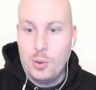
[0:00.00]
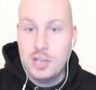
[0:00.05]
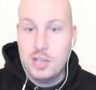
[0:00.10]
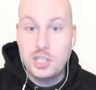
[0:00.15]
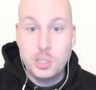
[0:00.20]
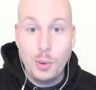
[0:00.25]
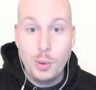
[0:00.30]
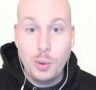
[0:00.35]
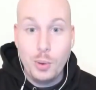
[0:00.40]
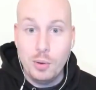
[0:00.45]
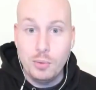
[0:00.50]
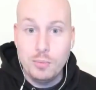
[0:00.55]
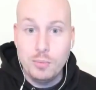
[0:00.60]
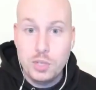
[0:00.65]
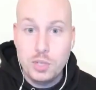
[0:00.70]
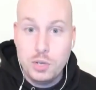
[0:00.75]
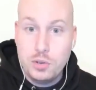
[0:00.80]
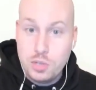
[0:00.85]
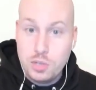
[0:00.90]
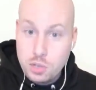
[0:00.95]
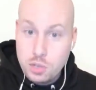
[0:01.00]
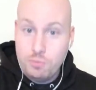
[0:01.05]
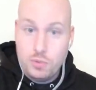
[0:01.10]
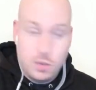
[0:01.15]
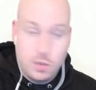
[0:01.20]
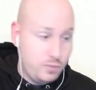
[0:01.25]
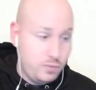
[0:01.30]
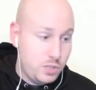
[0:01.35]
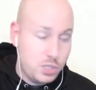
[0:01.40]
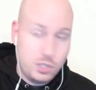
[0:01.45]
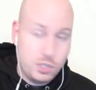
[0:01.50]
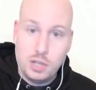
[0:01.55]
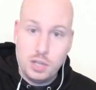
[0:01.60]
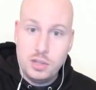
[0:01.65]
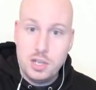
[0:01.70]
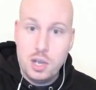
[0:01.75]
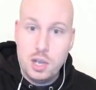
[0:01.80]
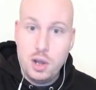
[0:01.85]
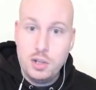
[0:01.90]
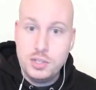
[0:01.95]
Joel, you've just done
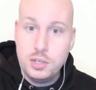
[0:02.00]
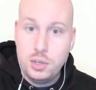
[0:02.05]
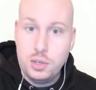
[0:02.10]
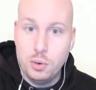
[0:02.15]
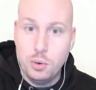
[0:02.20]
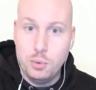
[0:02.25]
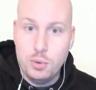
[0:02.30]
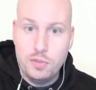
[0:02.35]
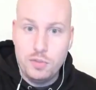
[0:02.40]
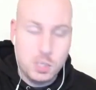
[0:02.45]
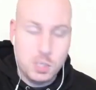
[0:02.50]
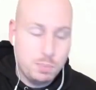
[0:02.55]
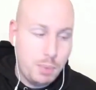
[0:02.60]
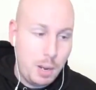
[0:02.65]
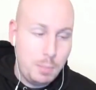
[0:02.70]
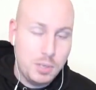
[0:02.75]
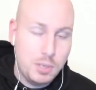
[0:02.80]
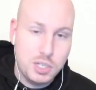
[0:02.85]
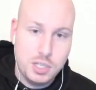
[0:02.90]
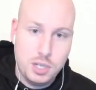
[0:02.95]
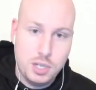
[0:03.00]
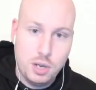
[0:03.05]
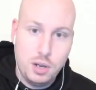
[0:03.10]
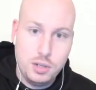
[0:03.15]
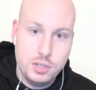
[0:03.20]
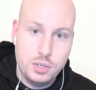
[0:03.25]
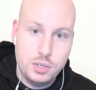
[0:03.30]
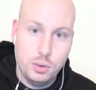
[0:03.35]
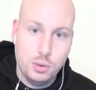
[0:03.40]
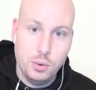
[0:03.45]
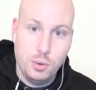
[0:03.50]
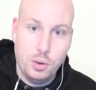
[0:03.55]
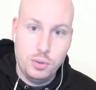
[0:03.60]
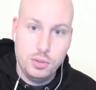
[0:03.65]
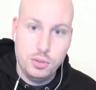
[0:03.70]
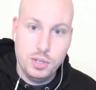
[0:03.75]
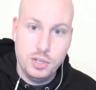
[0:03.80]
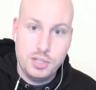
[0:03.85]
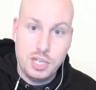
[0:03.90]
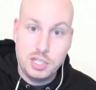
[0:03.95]
the article. We've just published the article on
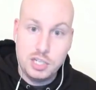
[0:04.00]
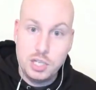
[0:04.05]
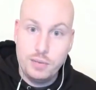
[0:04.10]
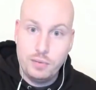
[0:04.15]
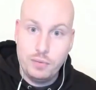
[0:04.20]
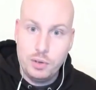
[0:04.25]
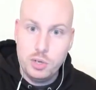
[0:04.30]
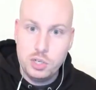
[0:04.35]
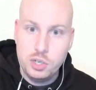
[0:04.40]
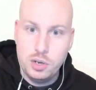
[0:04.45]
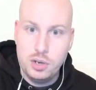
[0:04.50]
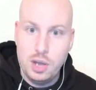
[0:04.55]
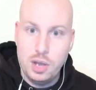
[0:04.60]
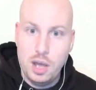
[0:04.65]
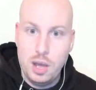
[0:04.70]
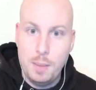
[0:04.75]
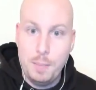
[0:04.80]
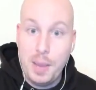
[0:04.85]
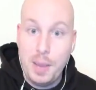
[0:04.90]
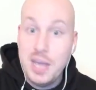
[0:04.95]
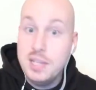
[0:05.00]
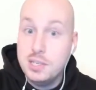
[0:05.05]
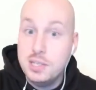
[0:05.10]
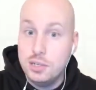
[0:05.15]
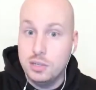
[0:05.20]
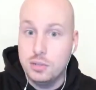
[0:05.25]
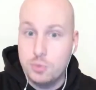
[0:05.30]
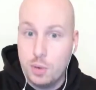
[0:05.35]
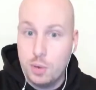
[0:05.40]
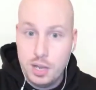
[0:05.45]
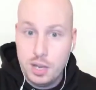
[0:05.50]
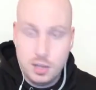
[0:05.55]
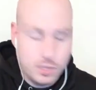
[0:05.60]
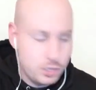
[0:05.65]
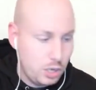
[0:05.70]
the Dash Evolution patents, right?